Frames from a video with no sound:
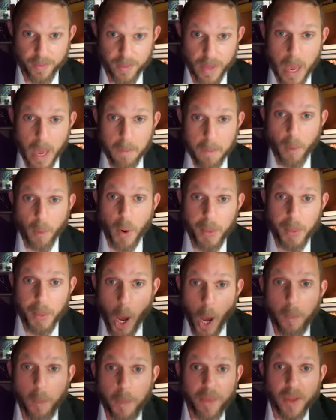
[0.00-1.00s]
But when we
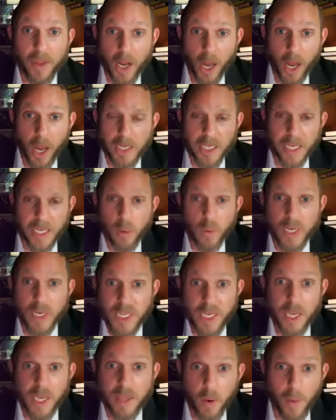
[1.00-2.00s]
open the closet and we
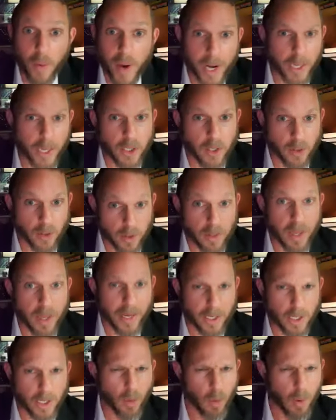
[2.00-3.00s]
see the wedding suit there,
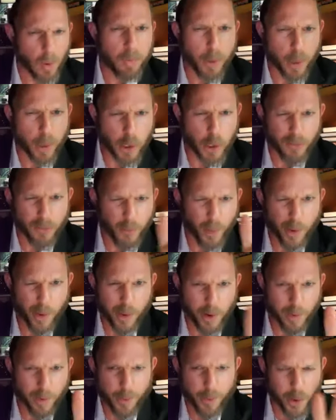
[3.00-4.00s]
so we push it further
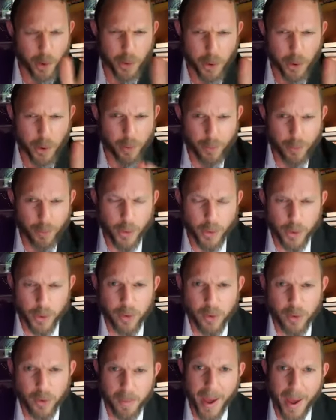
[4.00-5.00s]
and further and further to
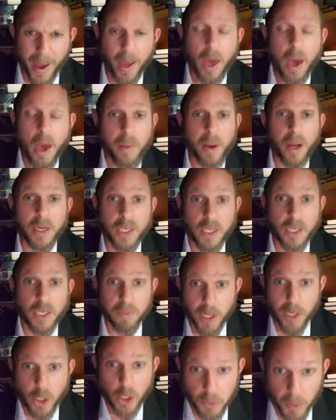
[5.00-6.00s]
the back. Because as
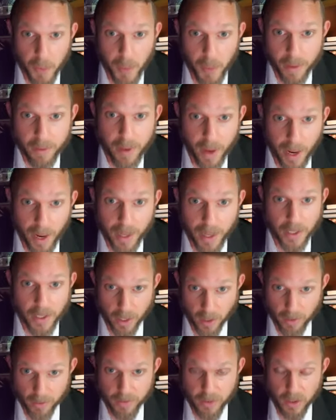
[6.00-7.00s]
much as we want to tell
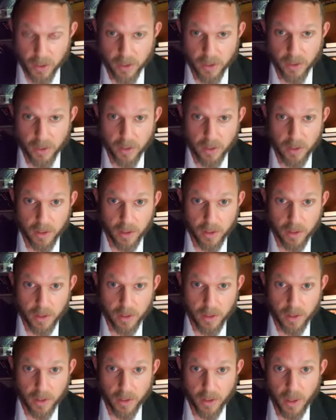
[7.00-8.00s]
ourselves,
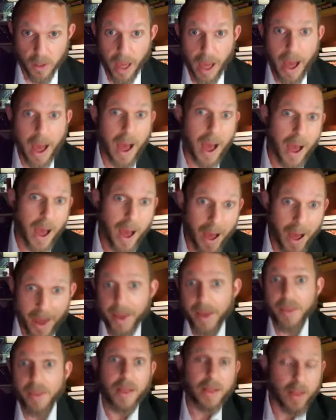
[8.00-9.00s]

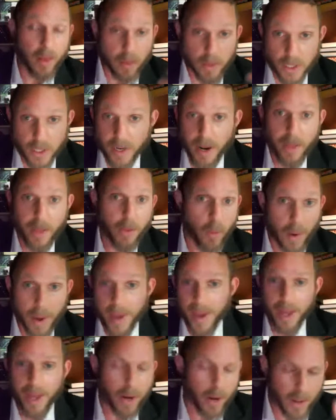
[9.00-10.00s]
that there was another
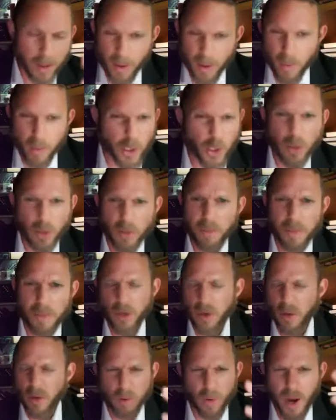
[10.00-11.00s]
way and we shouldn't be
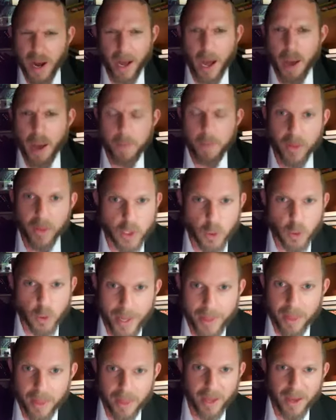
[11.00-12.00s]
so hung up on this
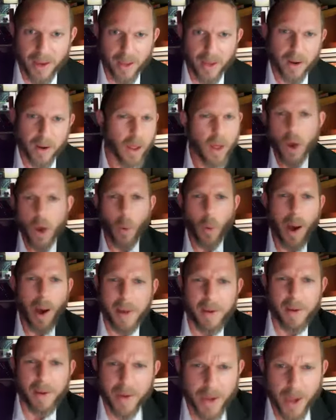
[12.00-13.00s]
weight thing and why am I
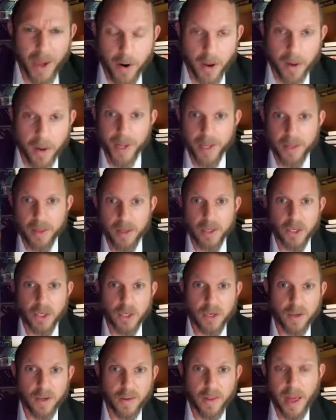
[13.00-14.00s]
even caring about this?
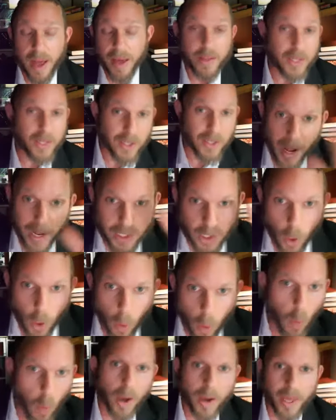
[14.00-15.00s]
And these diets don't
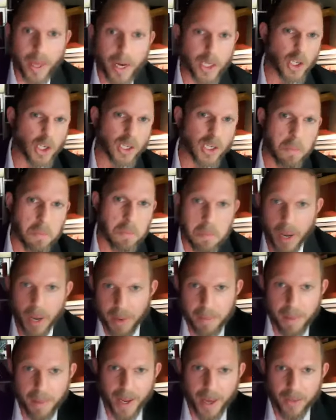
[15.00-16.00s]
work and it's just a money
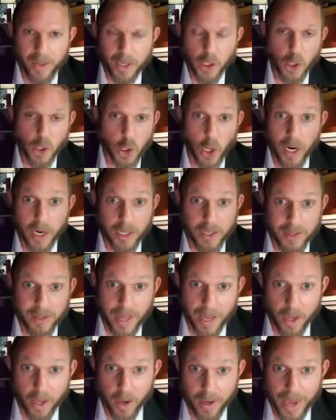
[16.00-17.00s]
maker and they're just trying to
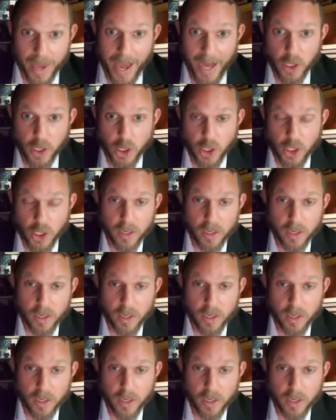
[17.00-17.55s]
take your cash.